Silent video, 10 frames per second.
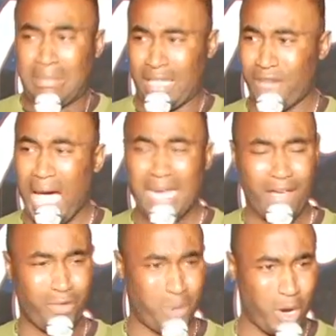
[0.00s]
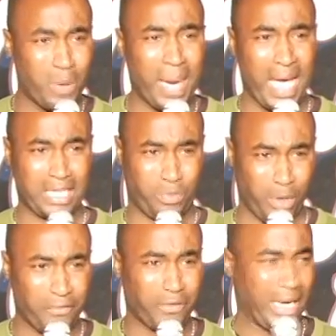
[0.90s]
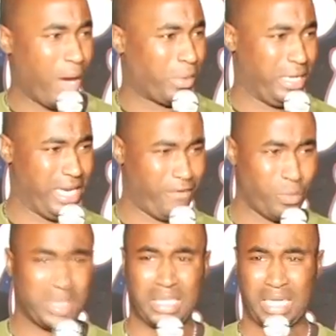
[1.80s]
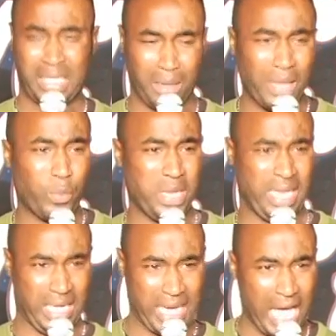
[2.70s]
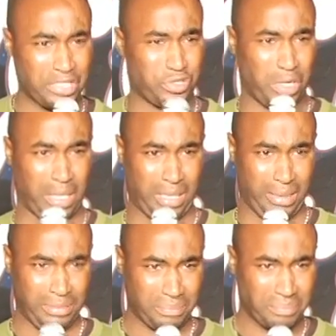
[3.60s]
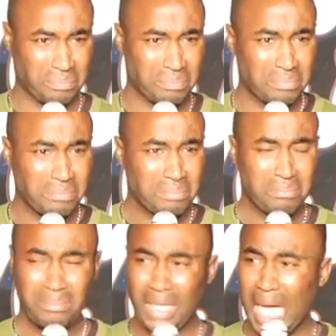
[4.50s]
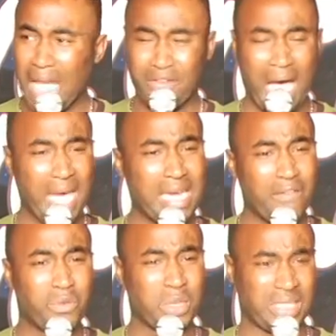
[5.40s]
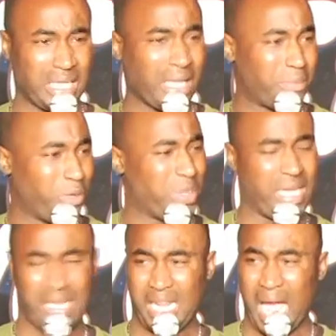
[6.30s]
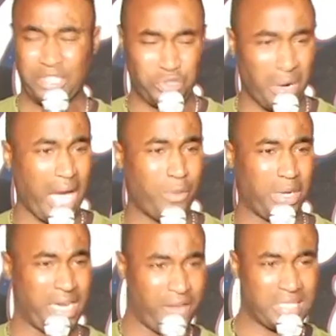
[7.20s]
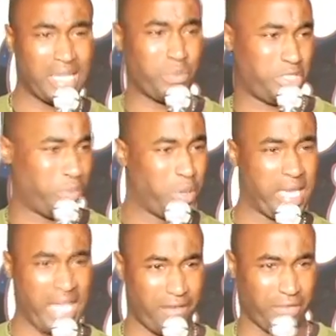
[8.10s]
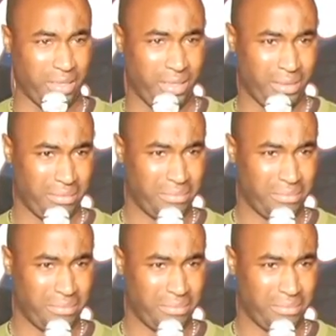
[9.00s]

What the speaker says: If I had never broke up with my ex-boyfriend, I would have never went to the club that weekend and got drunk. If I had never went to the club the weekend and got drunk, I would have never slept with your boy Kevin.